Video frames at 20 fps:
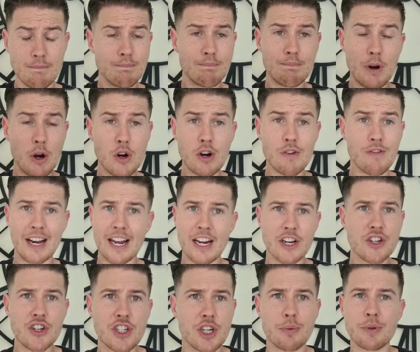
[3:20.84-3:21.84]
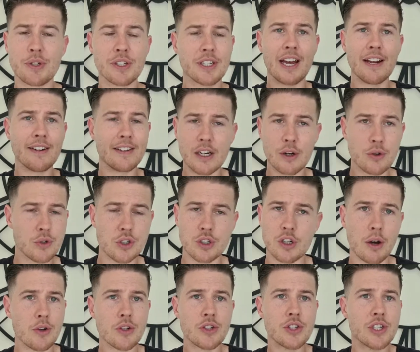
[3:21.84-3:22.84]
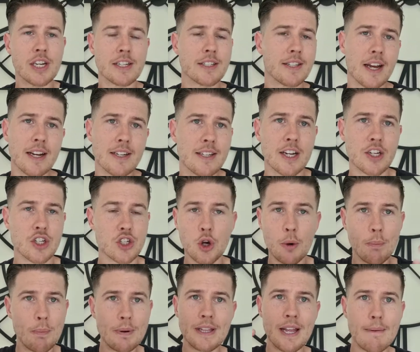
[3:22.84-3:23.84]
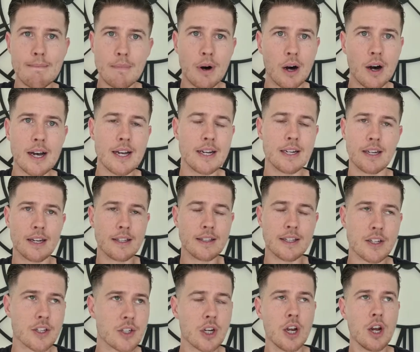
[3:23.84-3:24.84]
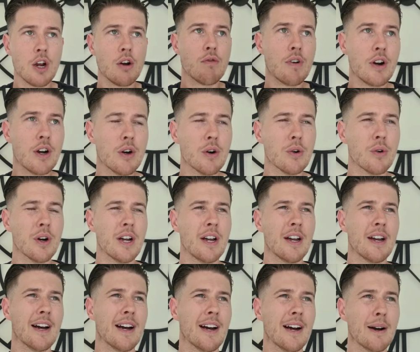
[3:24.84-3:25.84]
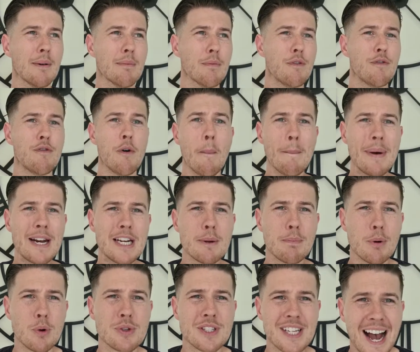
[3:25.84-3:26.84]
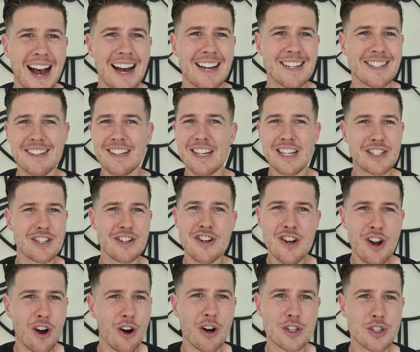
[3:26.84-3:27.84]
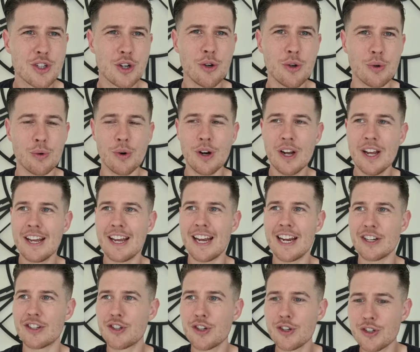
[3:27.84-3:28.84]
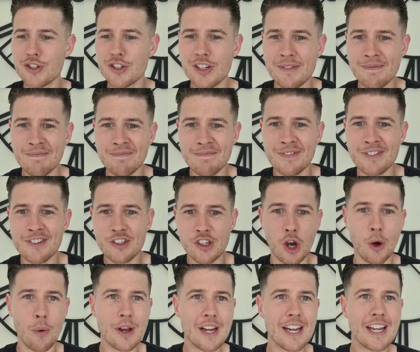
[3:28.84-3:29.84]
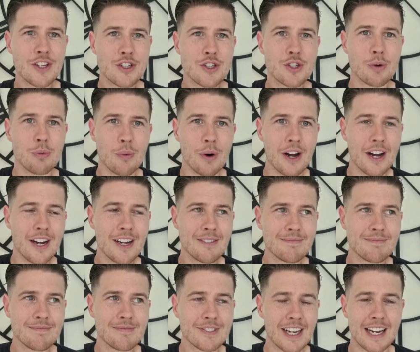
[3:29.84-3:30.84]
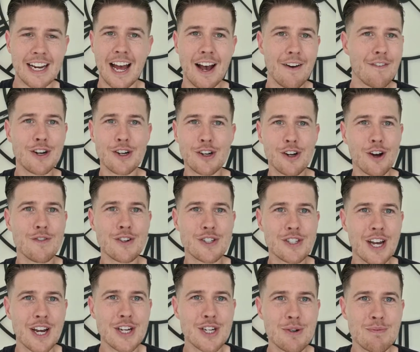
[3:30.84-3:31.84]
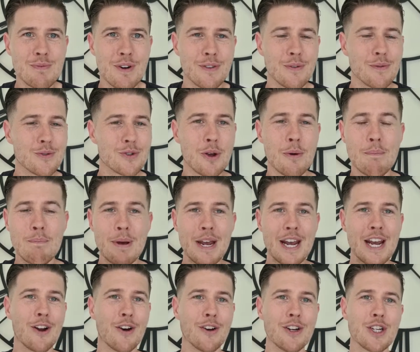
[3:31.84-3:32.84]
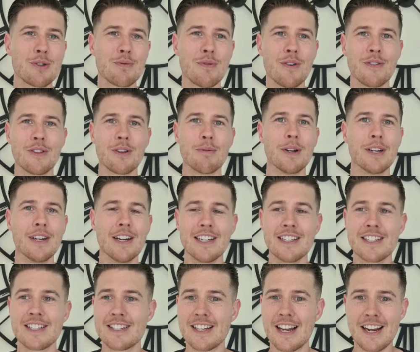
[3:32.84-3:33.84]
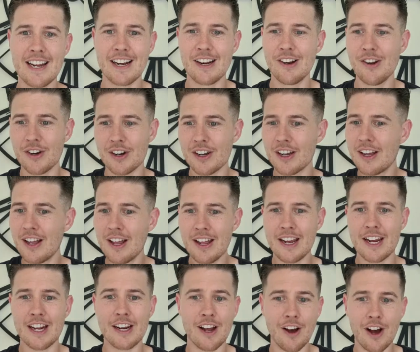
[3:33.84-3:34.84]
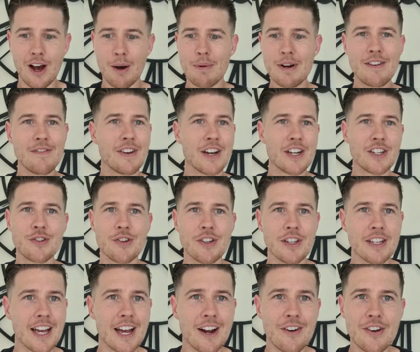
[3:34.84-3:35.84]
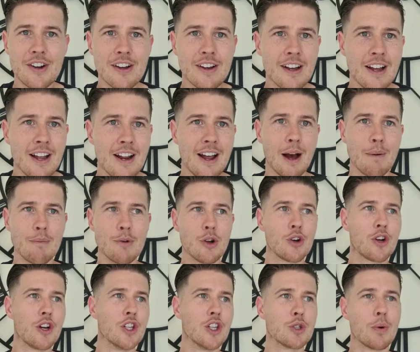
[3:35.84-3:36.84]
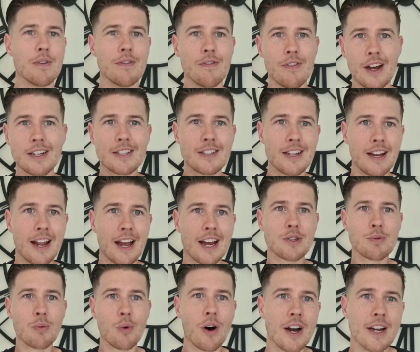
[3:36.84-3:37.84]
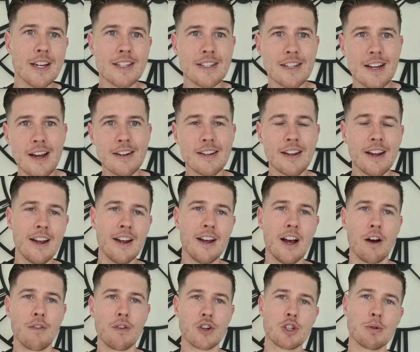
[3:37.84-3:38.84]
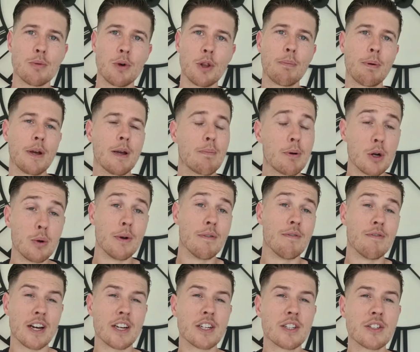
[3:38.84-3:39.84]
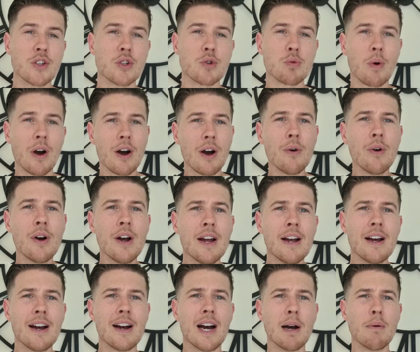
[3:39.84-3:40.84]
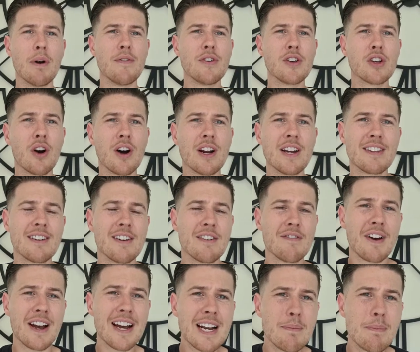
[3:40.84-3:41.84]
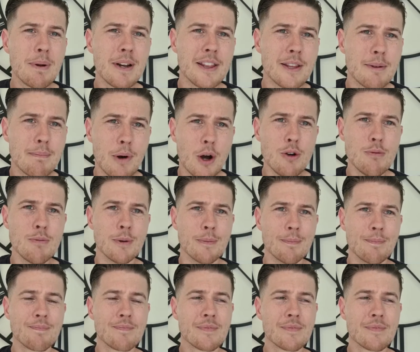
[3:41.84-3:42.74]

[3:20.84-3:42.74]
building relationships and getting deals and going to see estate agents up in their mind like this real formidable task, and it's not at all. It's just going in somewhere and having a conversation with them. So being honest with them and saying, look, you know, I'm an investor in the area. I'm looking to invest in X, Y, and Z. I've got some other people who invest as well. Have you got anything available at the moment?